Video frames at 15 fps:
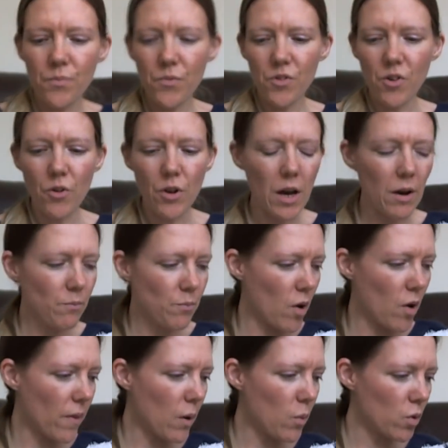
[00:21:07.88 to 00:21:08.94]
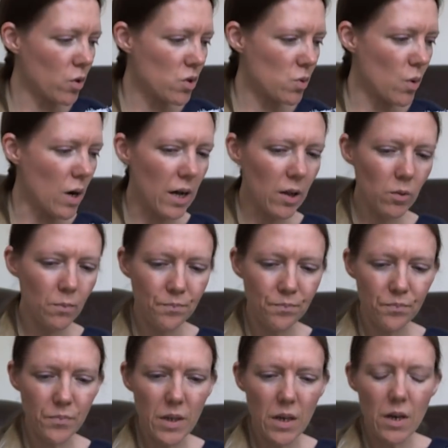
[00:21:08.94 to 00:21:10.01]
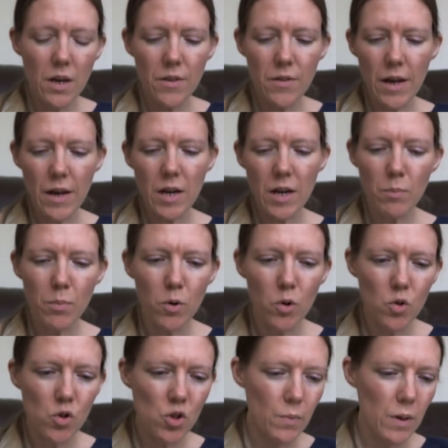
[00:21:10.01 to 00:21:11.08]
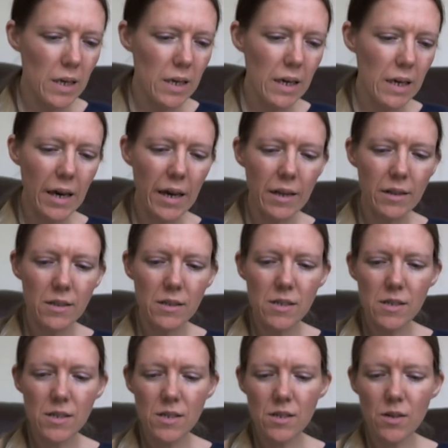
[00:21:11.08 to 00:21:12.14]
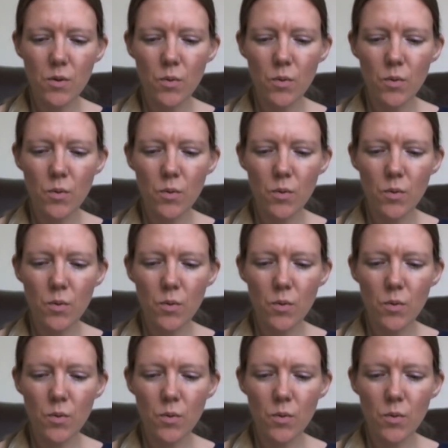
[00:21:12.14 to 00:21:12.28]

So yeah, got that one as well. Then I bought some kits,